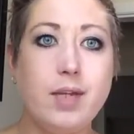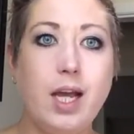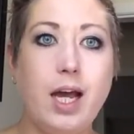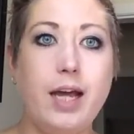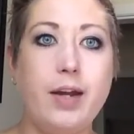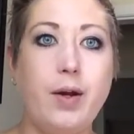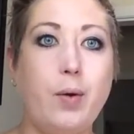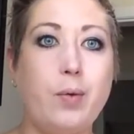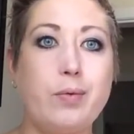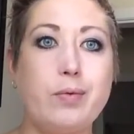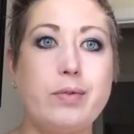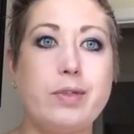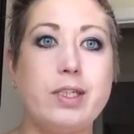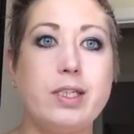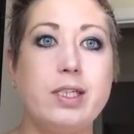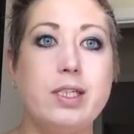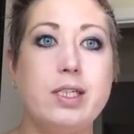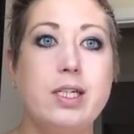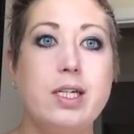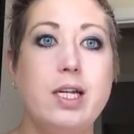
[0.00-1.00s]
I don't
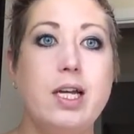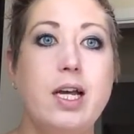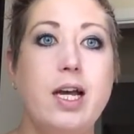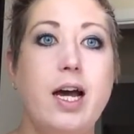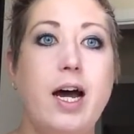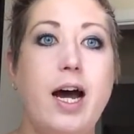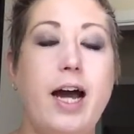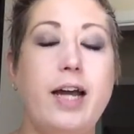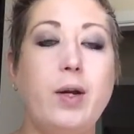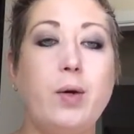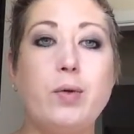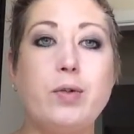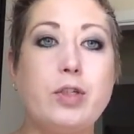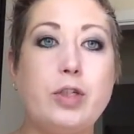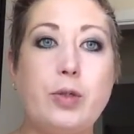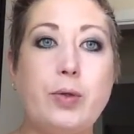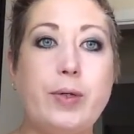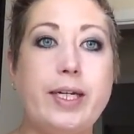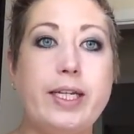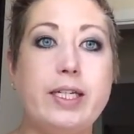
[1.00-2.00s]

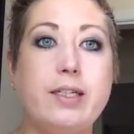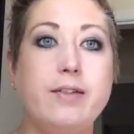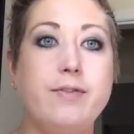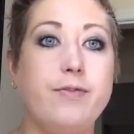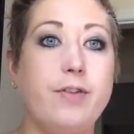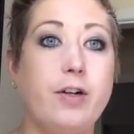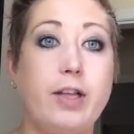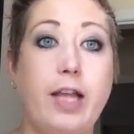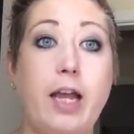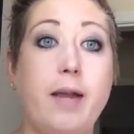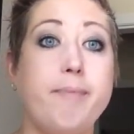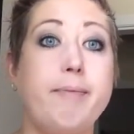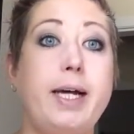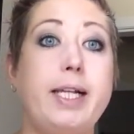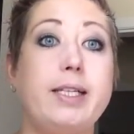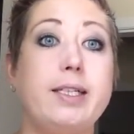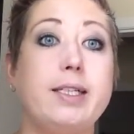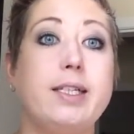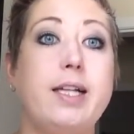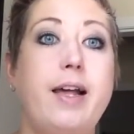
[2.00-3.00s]
do it for like
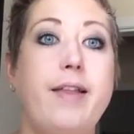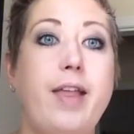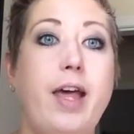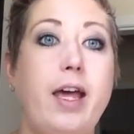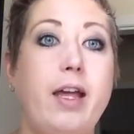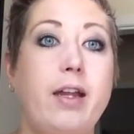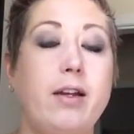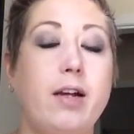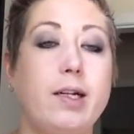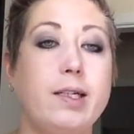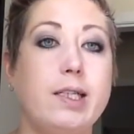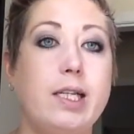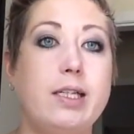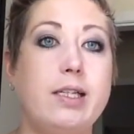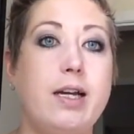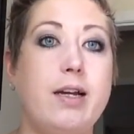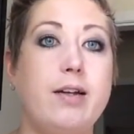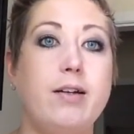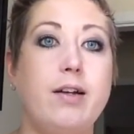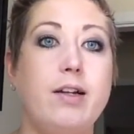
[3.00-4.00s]
months, and then I'll sit
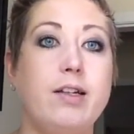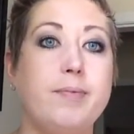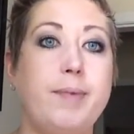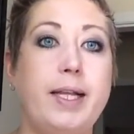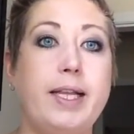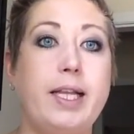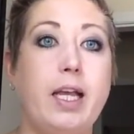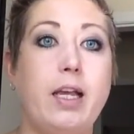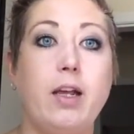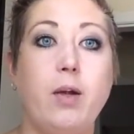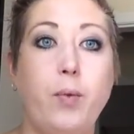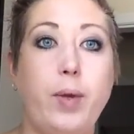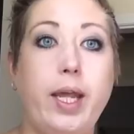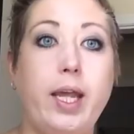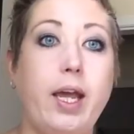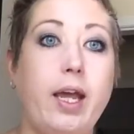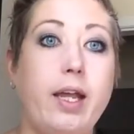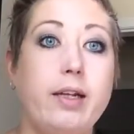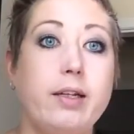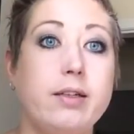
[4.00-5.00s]
down and I'll spend like a
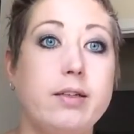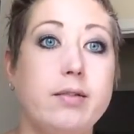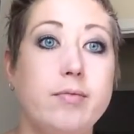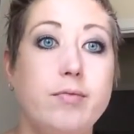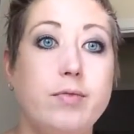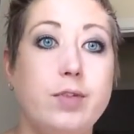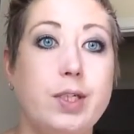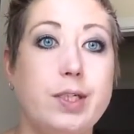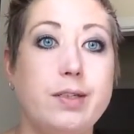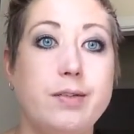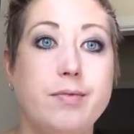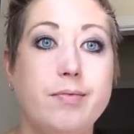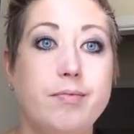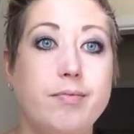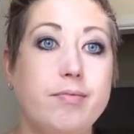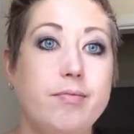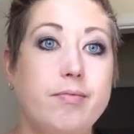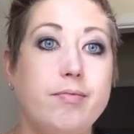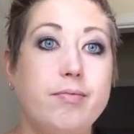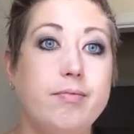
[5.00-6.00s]
weekend just
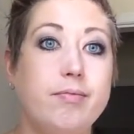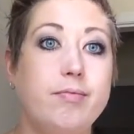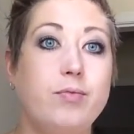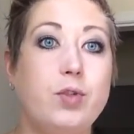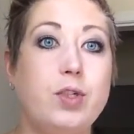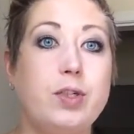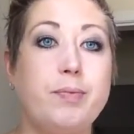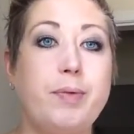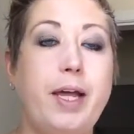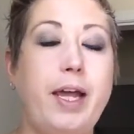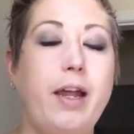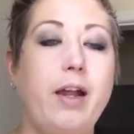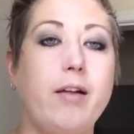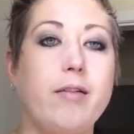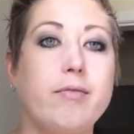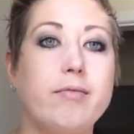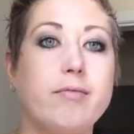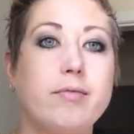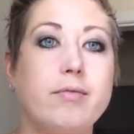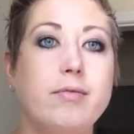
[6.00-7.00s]

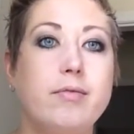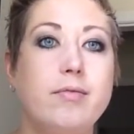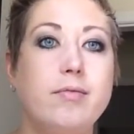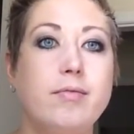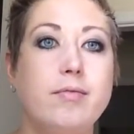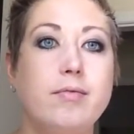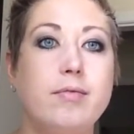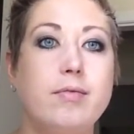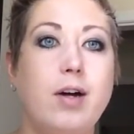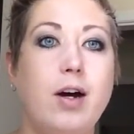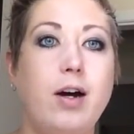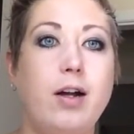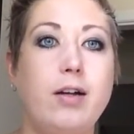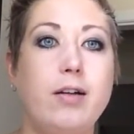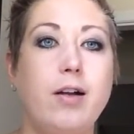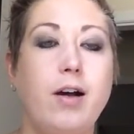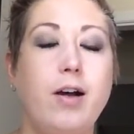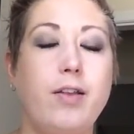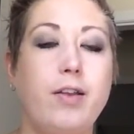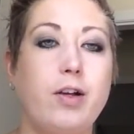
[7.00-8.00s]
playing
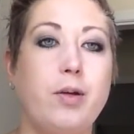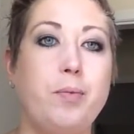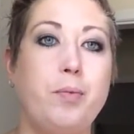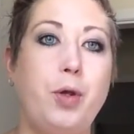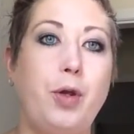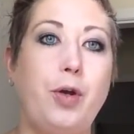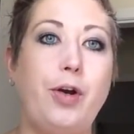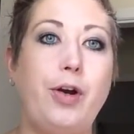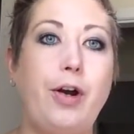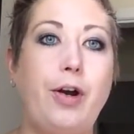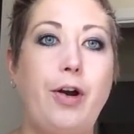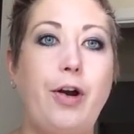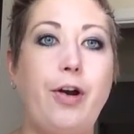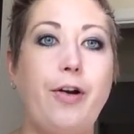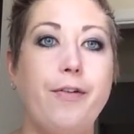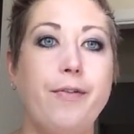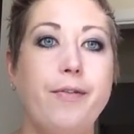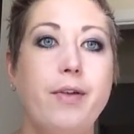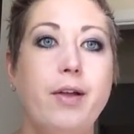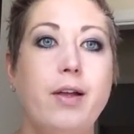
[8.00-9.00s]
on the
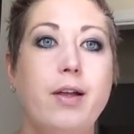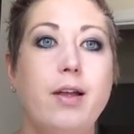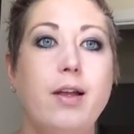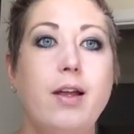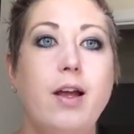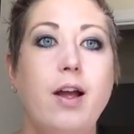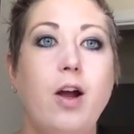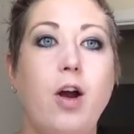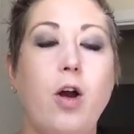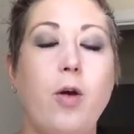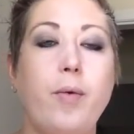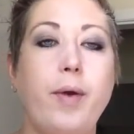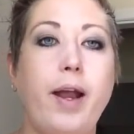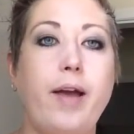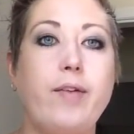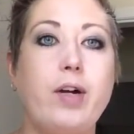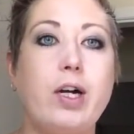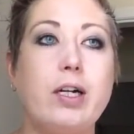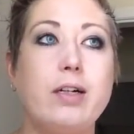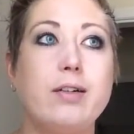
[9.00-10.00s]
computer or
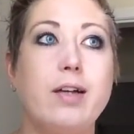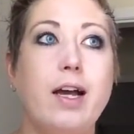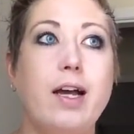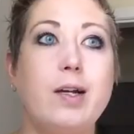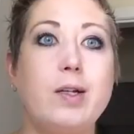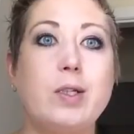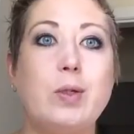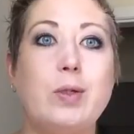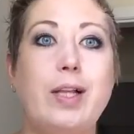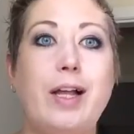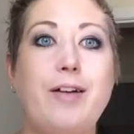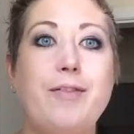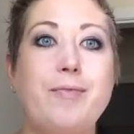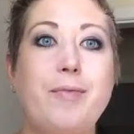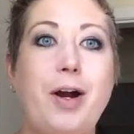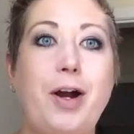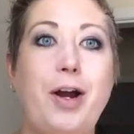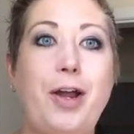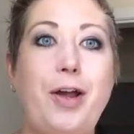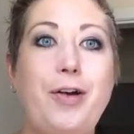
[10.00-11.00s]
whatever. I also love
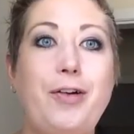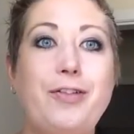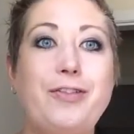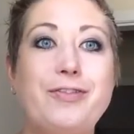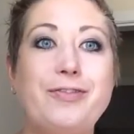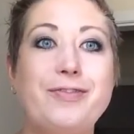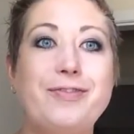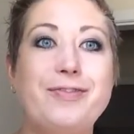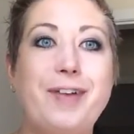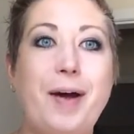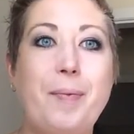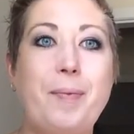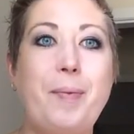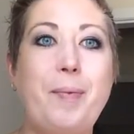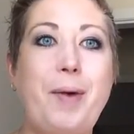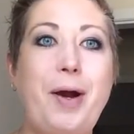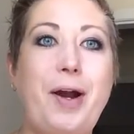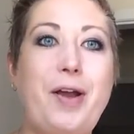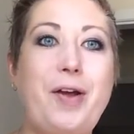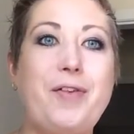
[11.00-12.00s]
Mario. I'm a
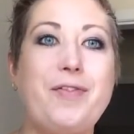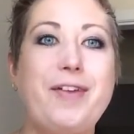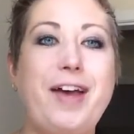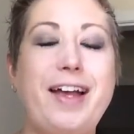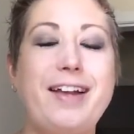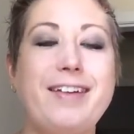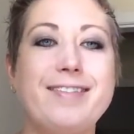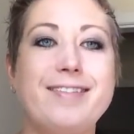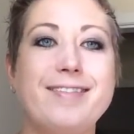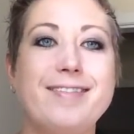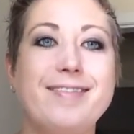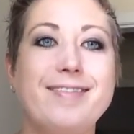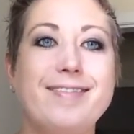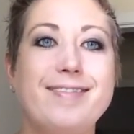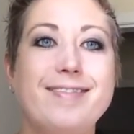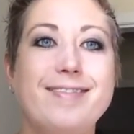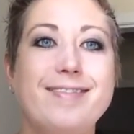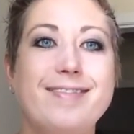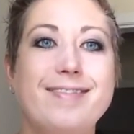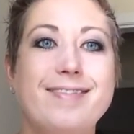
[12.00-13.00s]
Mario fan.
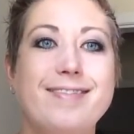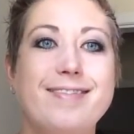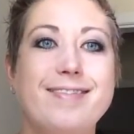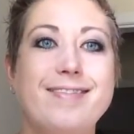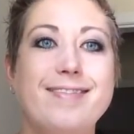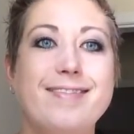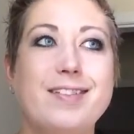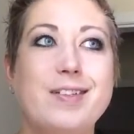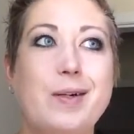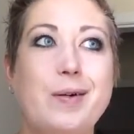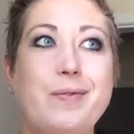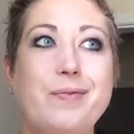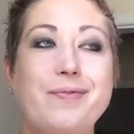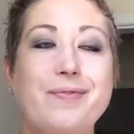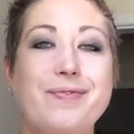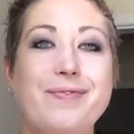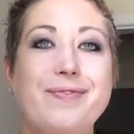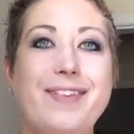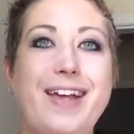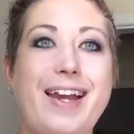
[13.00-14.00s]
So
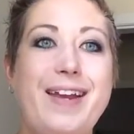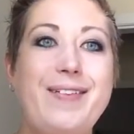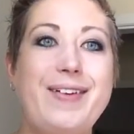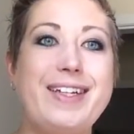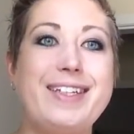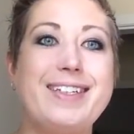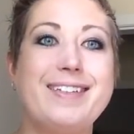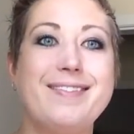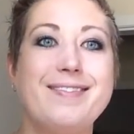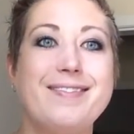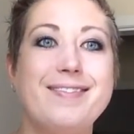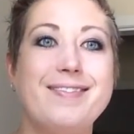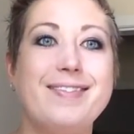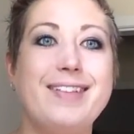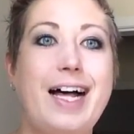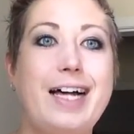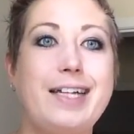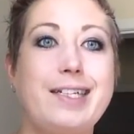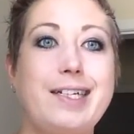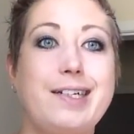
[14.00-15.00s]
anyways,
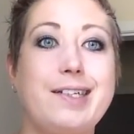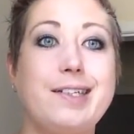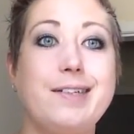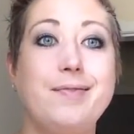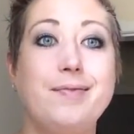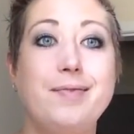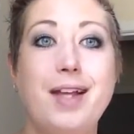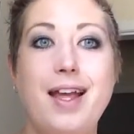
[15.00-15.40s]
classics.